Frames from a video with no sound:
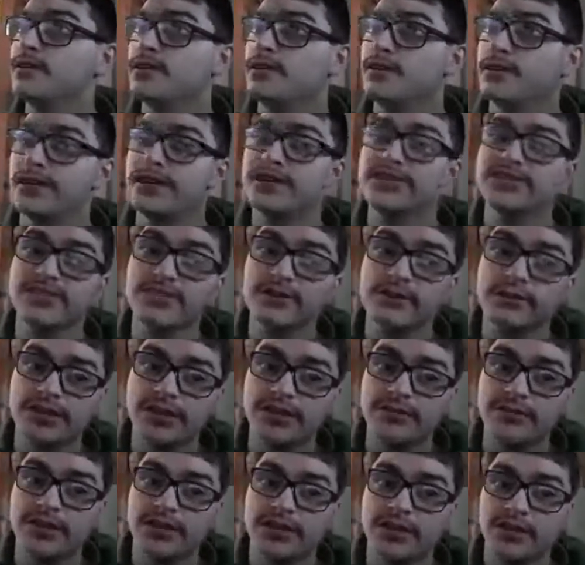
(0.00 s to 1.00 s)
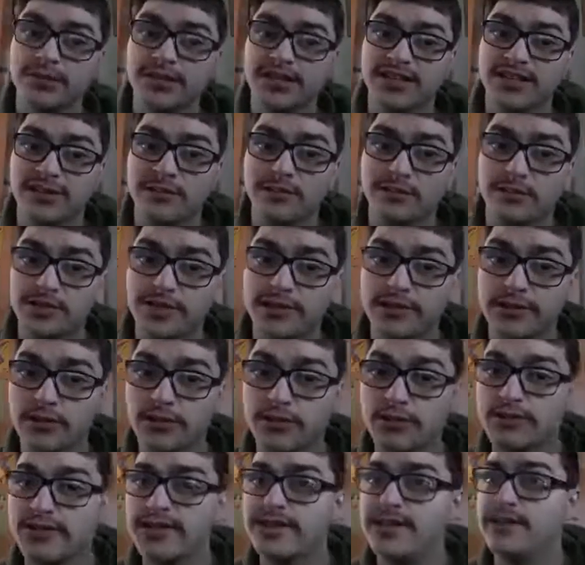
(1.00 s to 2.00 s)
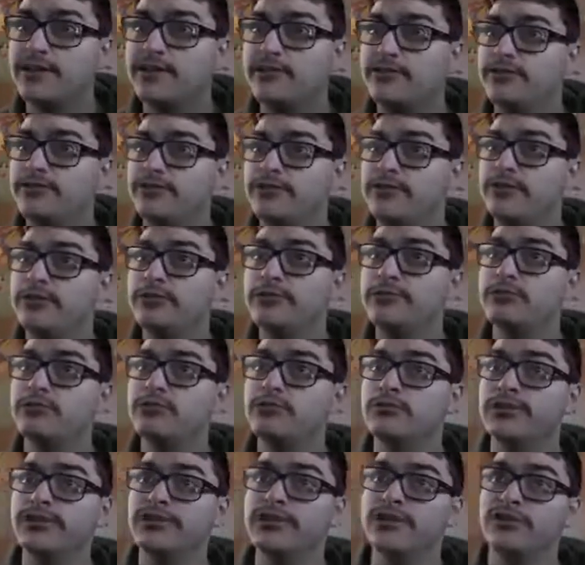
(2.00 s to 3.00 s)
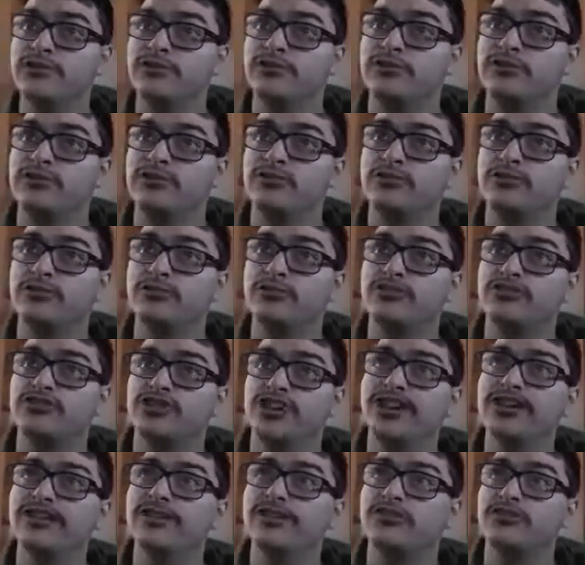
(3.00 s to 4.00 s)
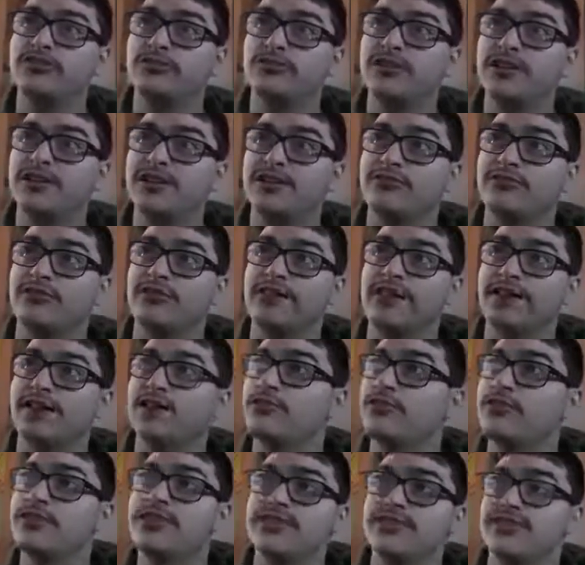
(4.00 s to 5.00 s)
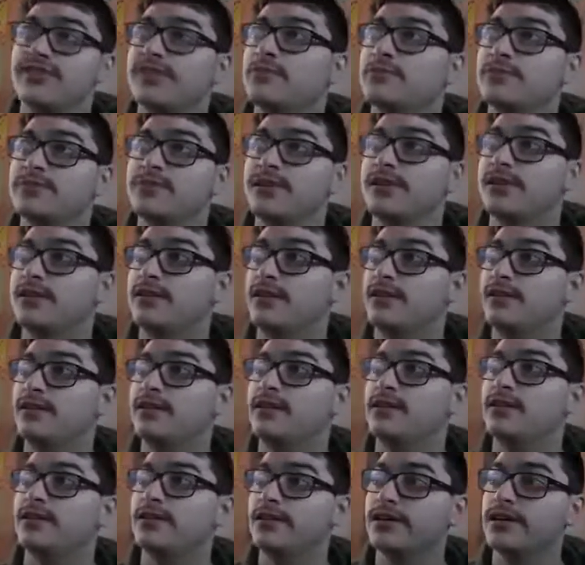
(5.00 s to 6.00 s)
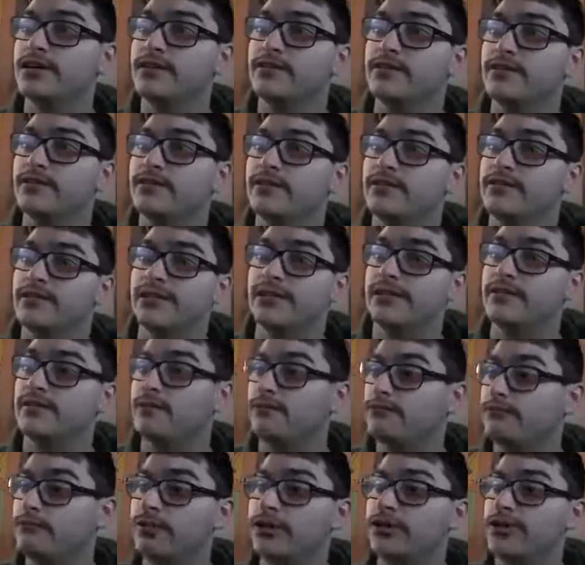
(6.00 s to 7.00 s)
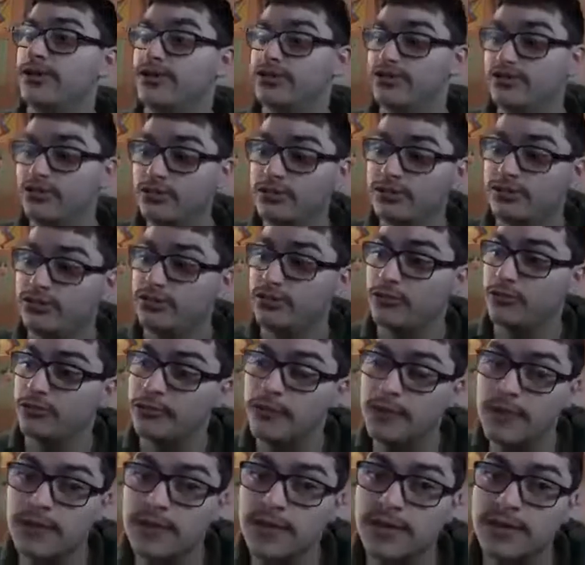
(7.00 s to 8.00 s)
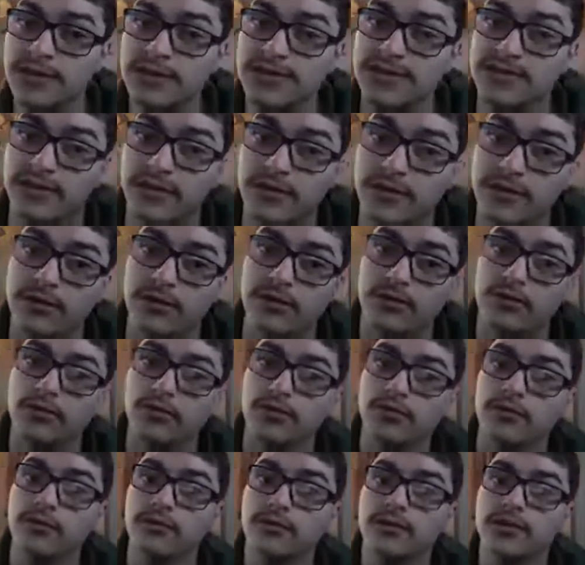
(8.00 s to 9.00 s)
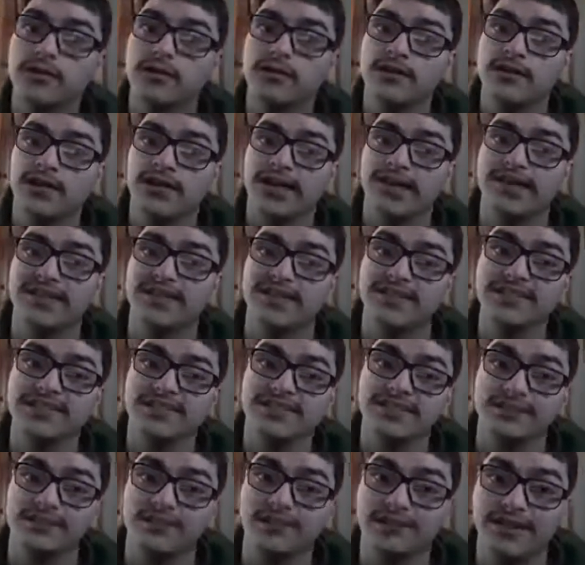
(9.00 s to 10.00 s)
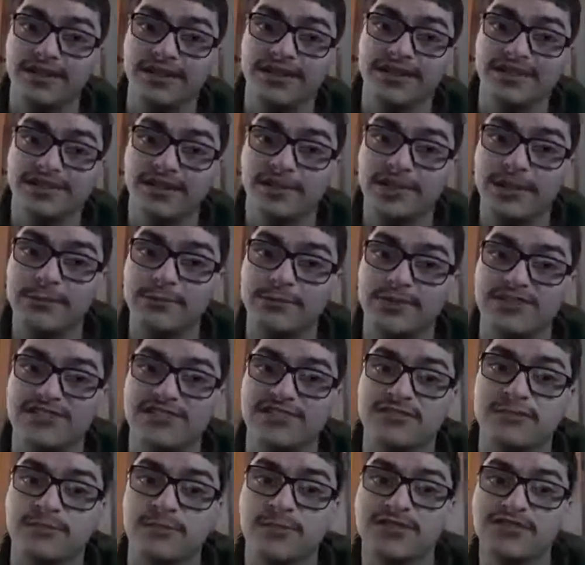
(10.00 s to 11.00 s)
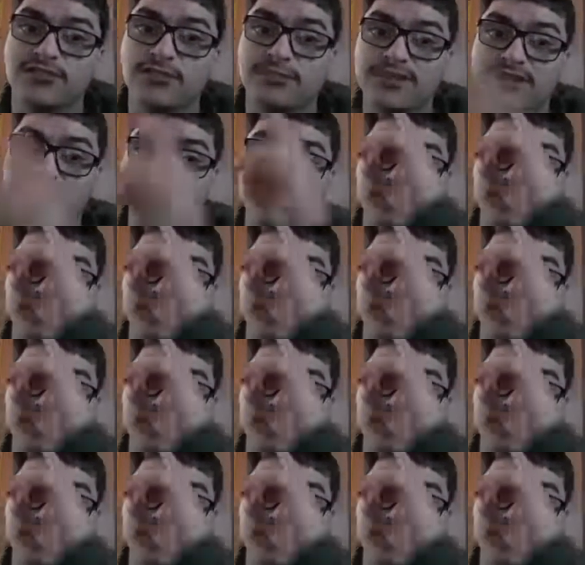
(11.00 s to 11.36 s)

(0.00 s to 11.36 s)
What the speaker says: also leave a comment down below if you want to challenge me to try and draw something other than what I showed you. So, I guess until next time, this is Special Beetle